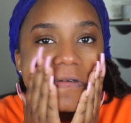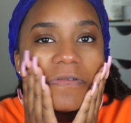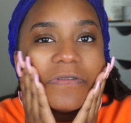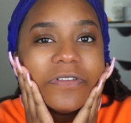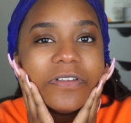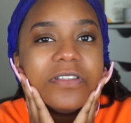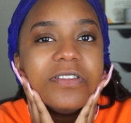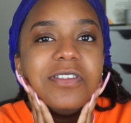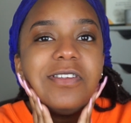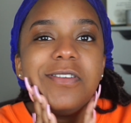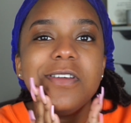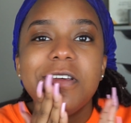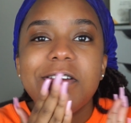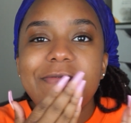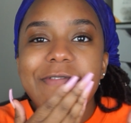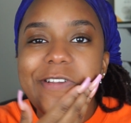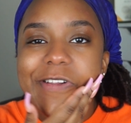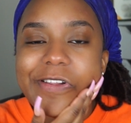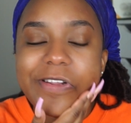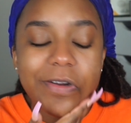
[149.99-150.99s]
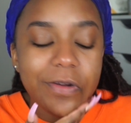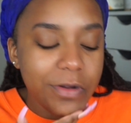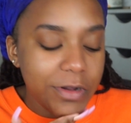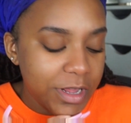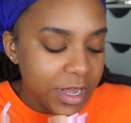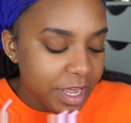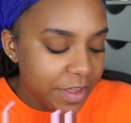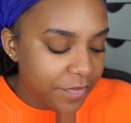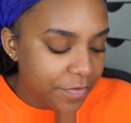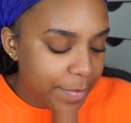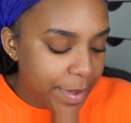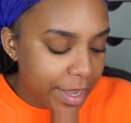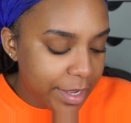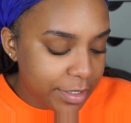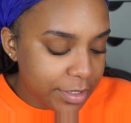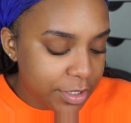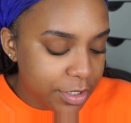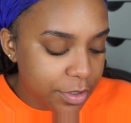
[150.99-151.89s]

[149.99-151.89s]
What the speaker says: going to give a little life back